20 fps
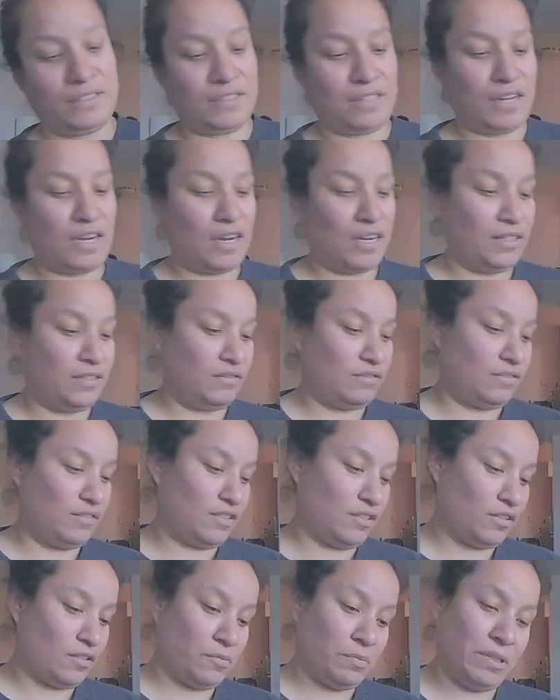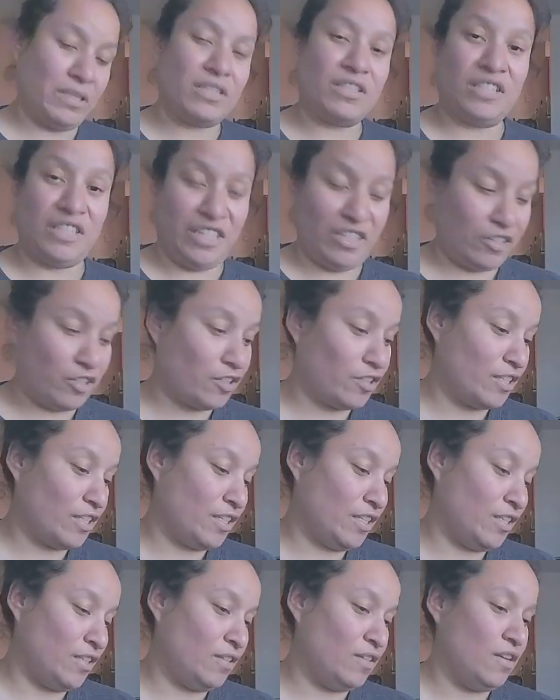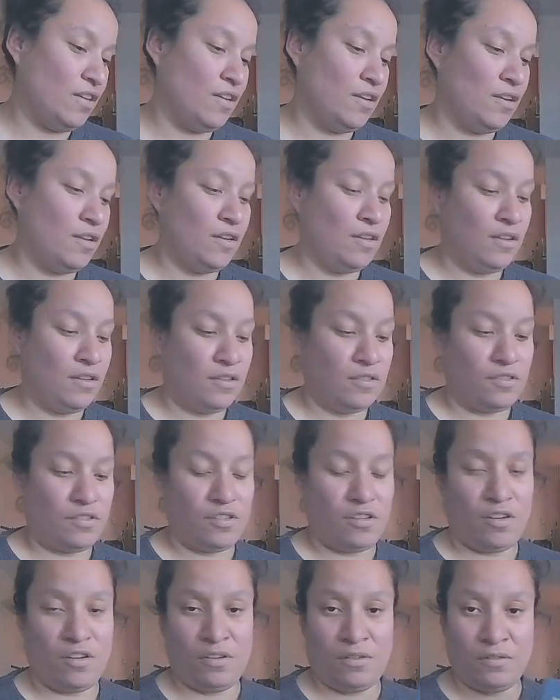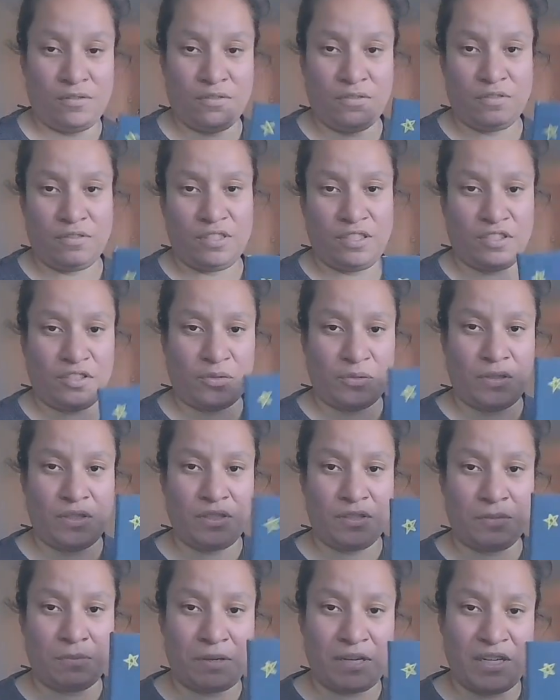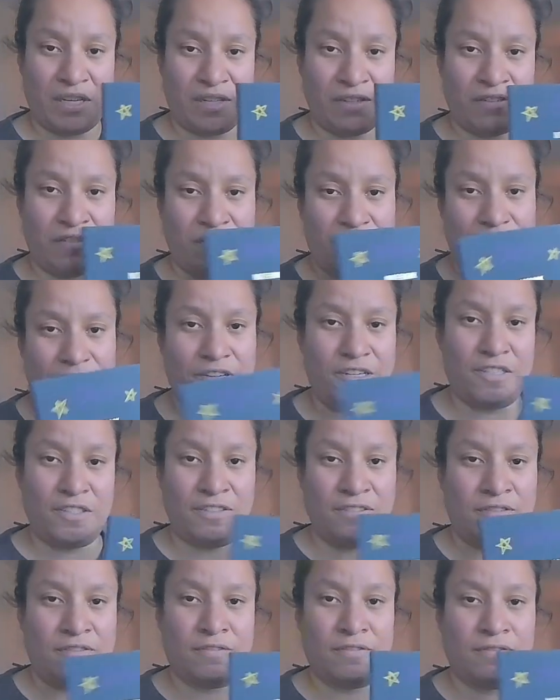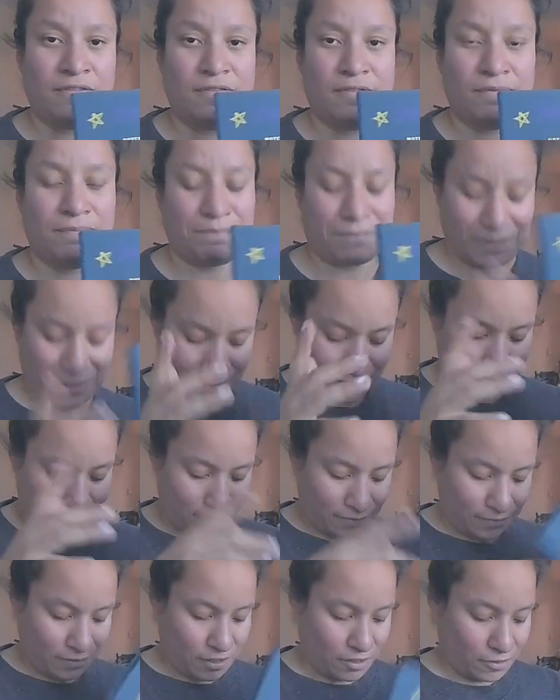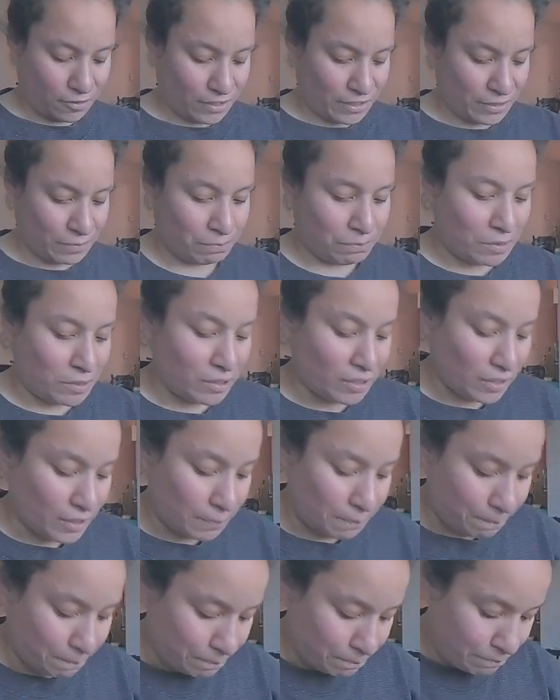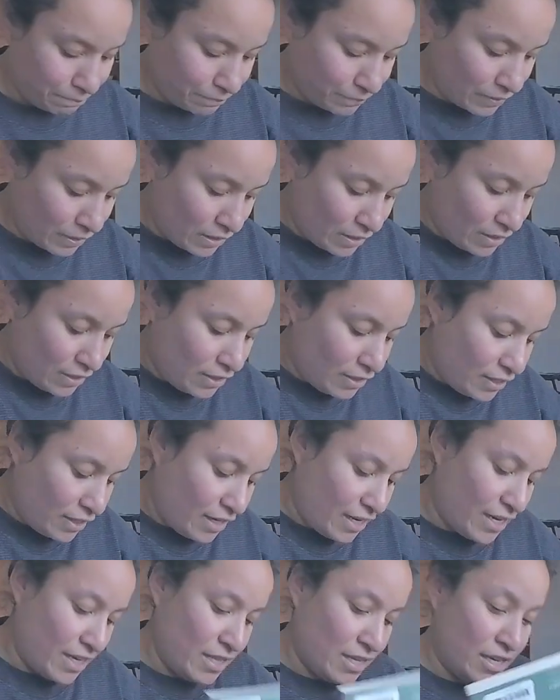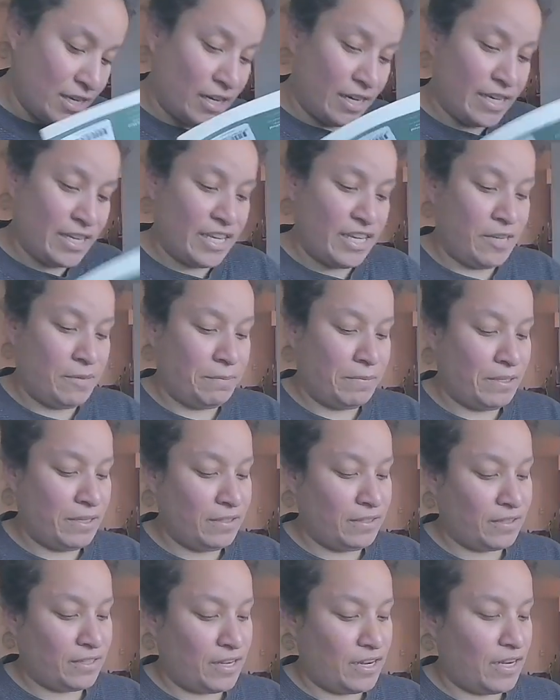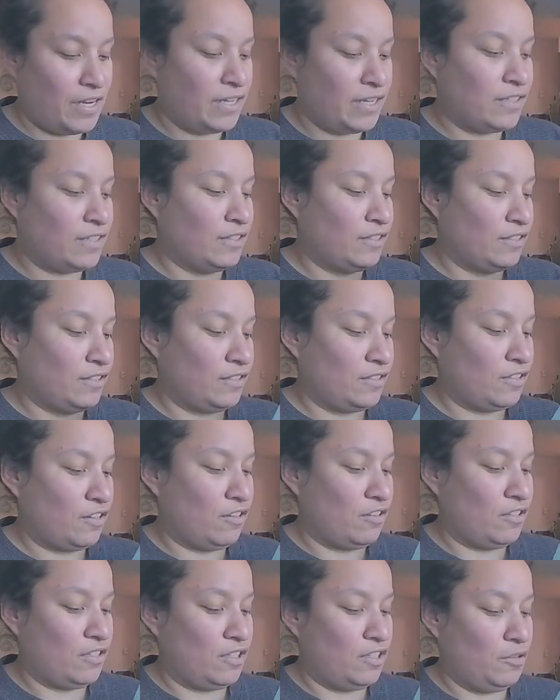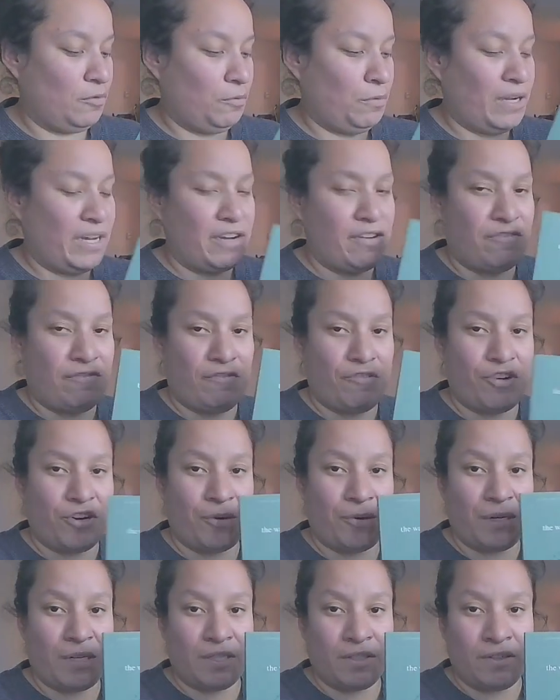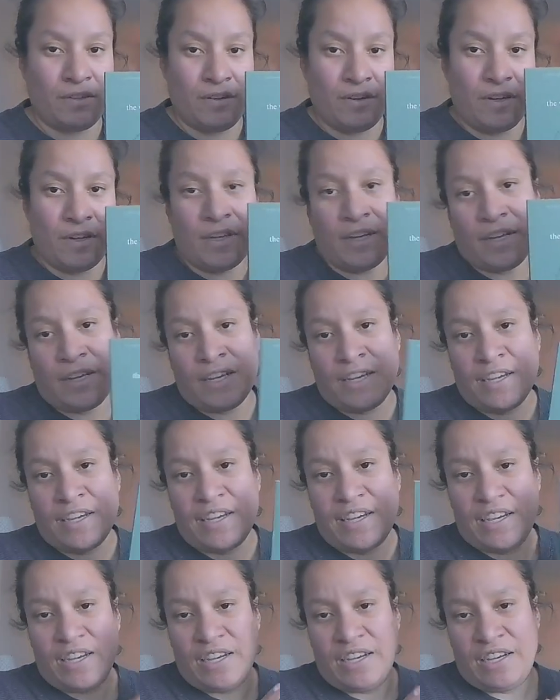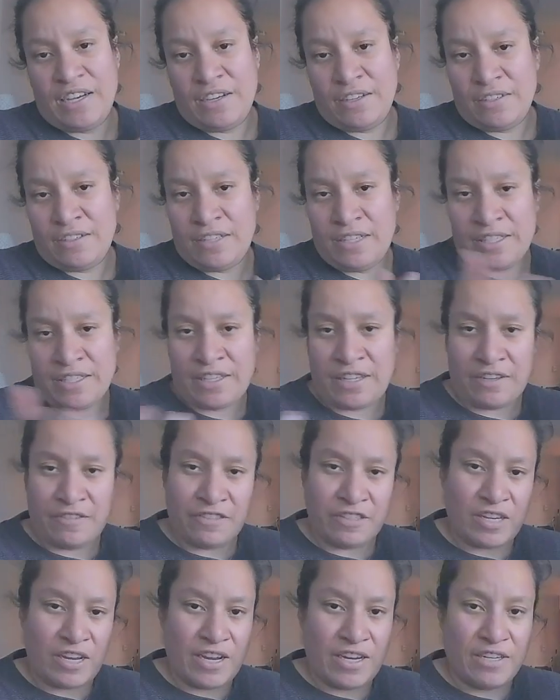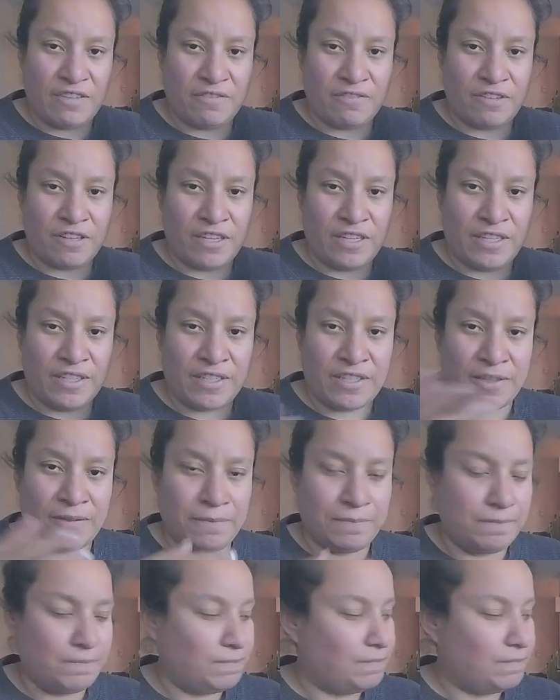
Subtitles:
it's not. It's a little bit cleaner than it. So this one is my fun coloring book. And then I keep this guy. This is called The Way Forward. And it gives kind of like